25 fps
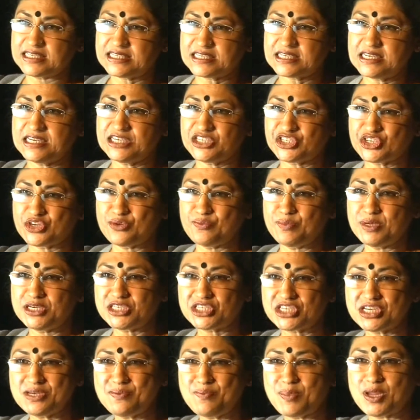Translation
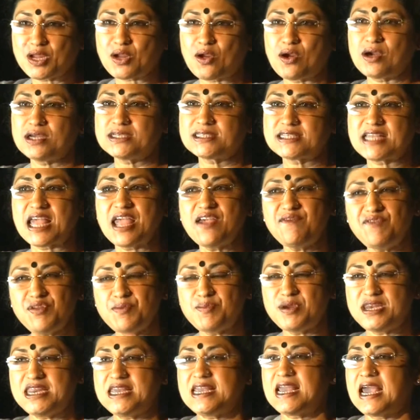Mission because
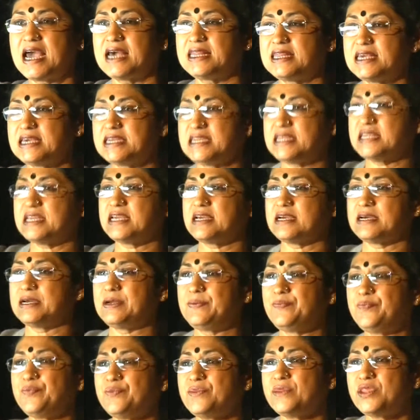everybody gathered
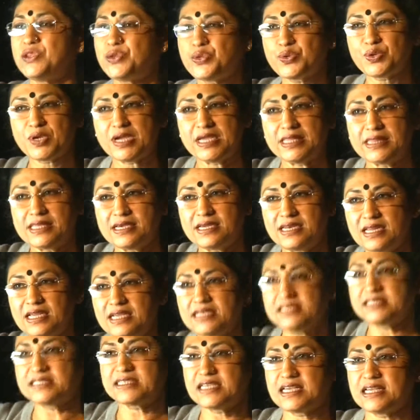here together
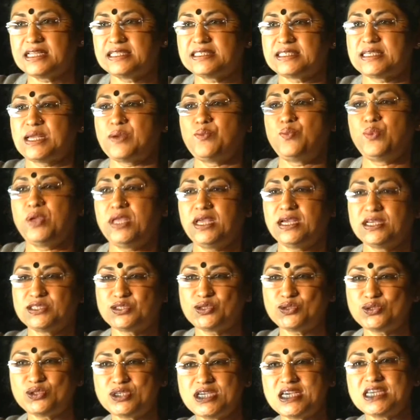is in some way
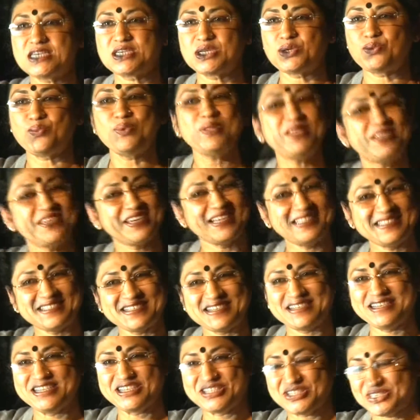associated with
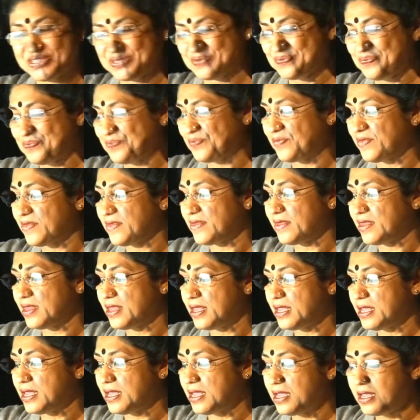translation.
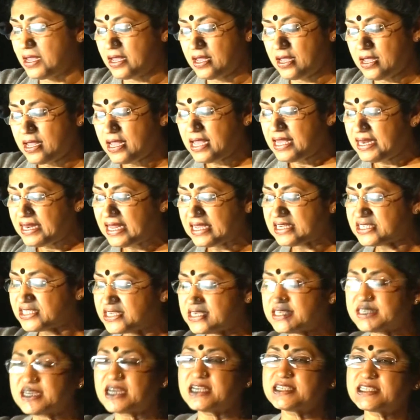
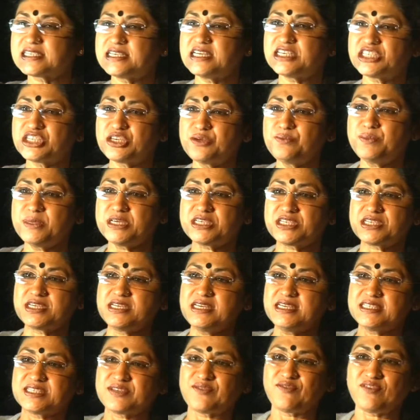National Translation
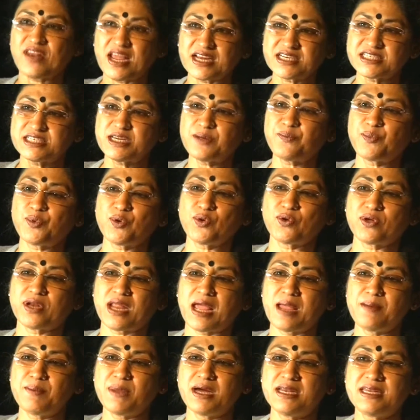Mission is a flagship
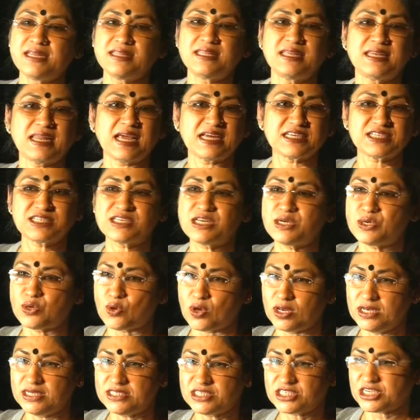program under the National
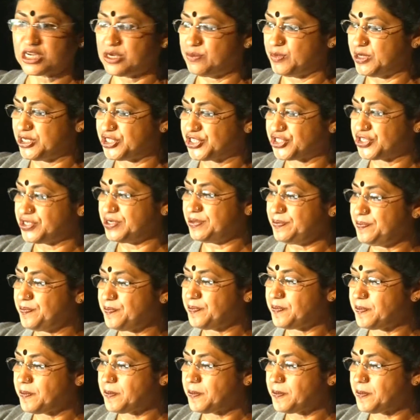Knowledge Commission.